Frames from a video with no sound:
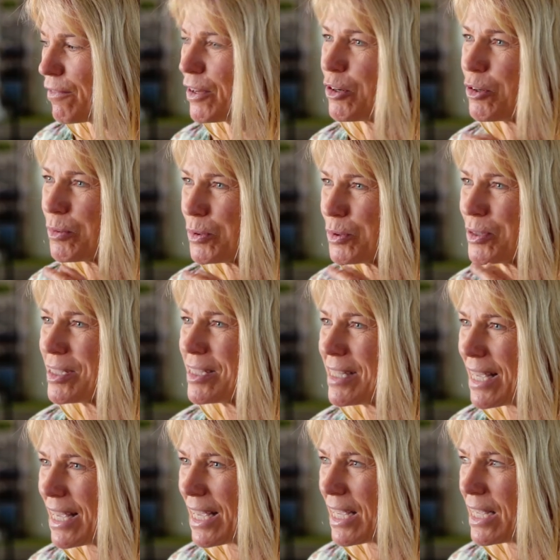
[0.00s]
Venerable
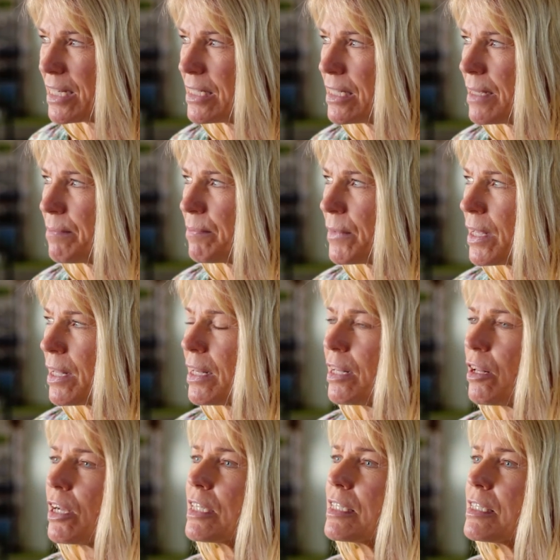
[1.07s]
said, we're
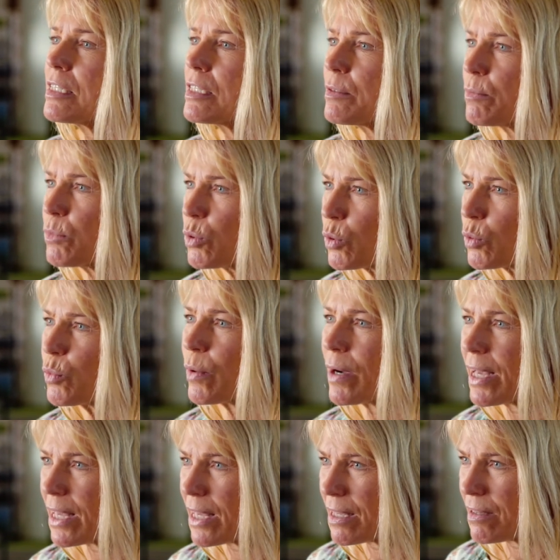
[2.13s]
like small
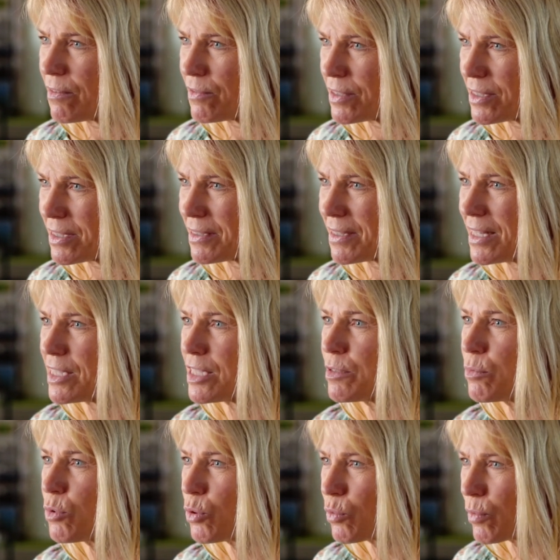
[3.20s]
waves, and
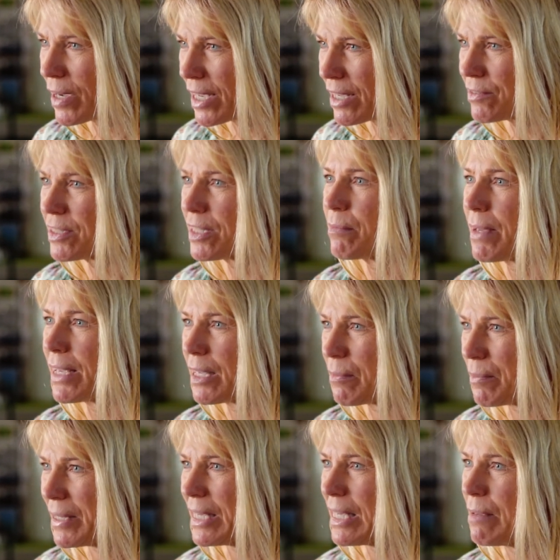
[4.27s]
small waves can make a
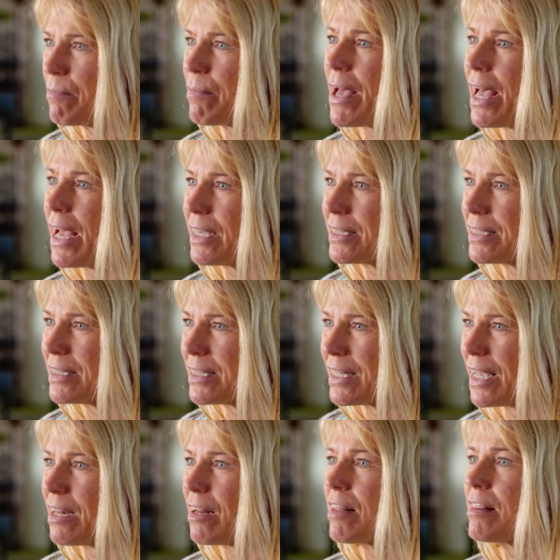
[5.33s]
big impact.
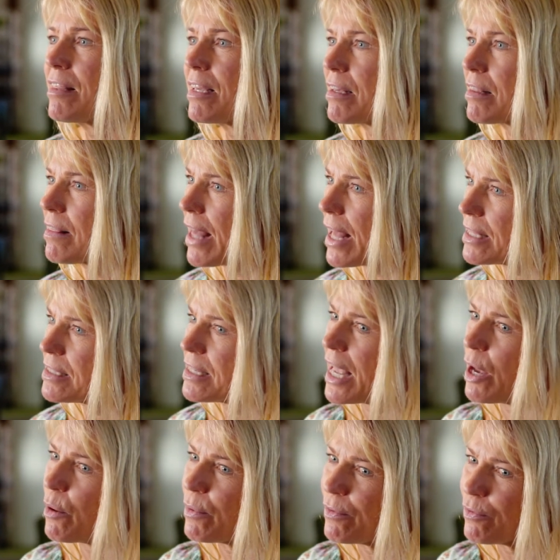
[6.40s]
And I think that's
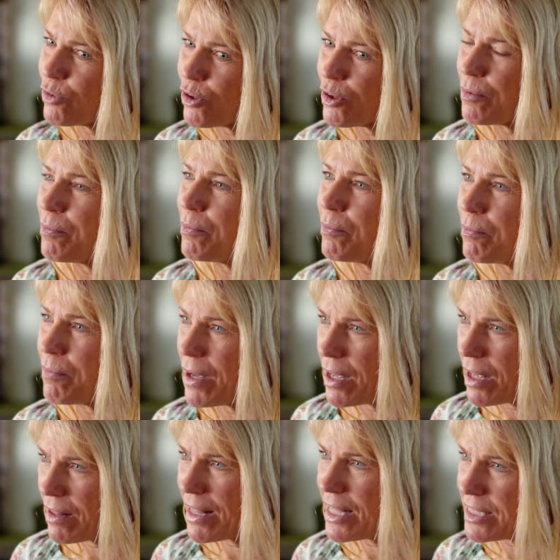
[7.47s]
how
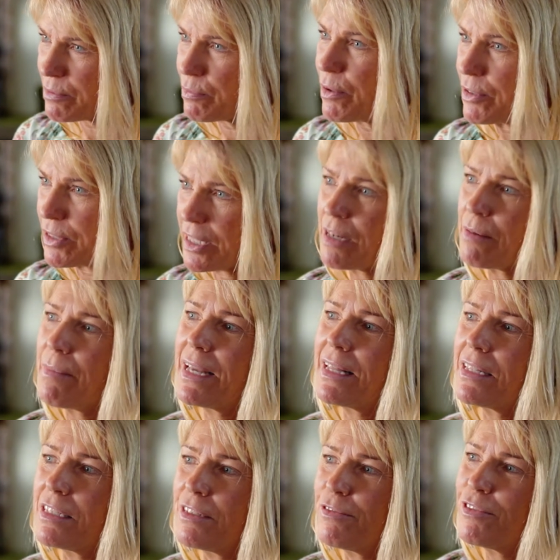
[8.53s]
that's where it's going to make
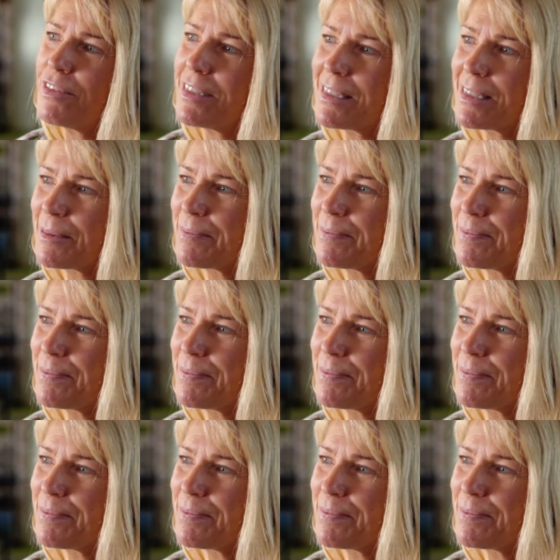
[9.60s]
the difference.